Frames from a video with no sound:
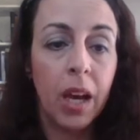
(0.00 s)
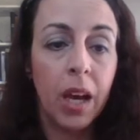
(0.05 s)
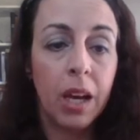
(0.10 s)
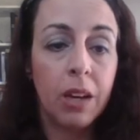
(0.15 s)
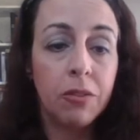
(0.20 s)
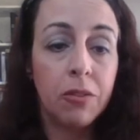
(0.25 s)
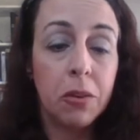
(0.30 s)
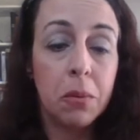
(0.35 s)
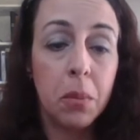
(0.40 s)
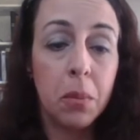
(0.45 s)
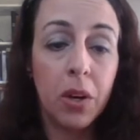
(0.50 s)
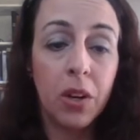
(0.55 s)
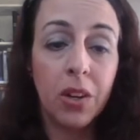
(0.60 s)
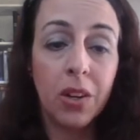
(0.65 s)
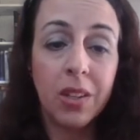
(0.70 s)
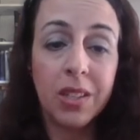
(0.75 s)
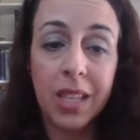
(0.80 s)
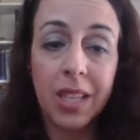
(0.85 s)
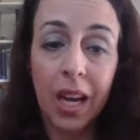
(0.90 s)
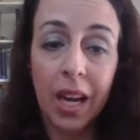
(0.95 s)
After
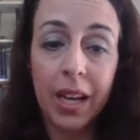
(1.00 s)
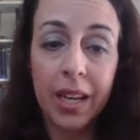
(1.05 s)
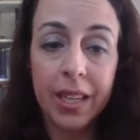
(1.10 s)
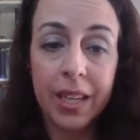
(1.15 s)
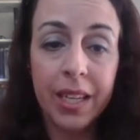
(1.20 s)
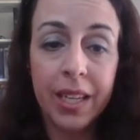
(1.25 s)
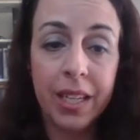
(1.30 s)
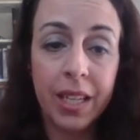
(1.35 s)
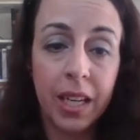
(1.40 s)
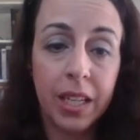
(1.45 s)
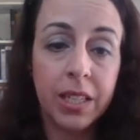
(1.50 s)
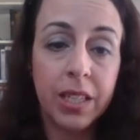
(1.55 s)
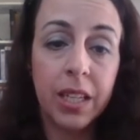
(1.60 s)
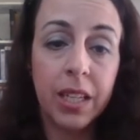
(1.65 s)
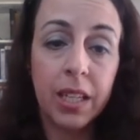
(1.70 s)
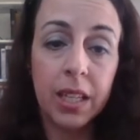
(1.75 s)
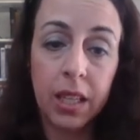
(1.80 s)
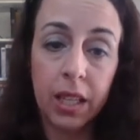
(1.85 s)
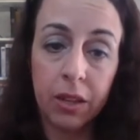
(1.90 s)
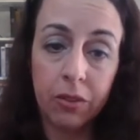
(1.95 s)
Monarch died in
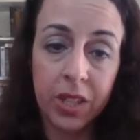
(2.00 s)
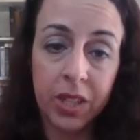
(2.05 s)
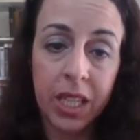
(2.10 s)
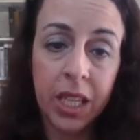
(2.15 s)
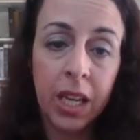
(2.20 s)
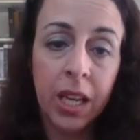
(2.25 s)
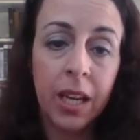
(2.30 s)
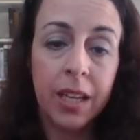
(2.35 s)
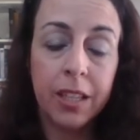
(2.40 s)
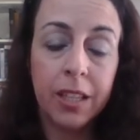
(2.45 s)
1911,